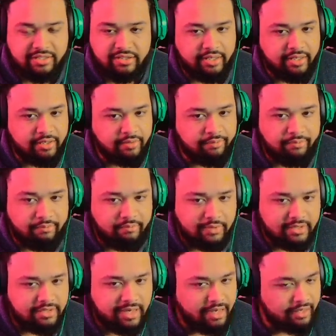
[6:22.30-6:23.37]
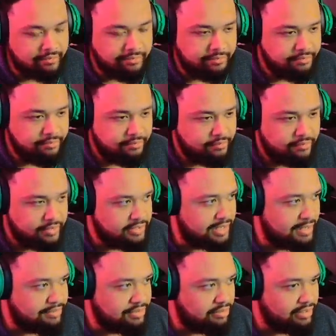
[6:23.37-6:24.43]
thing. It's
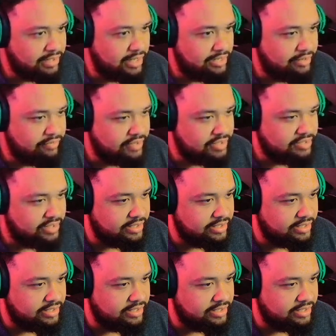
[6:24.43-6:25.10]
absolutely not the funnest thing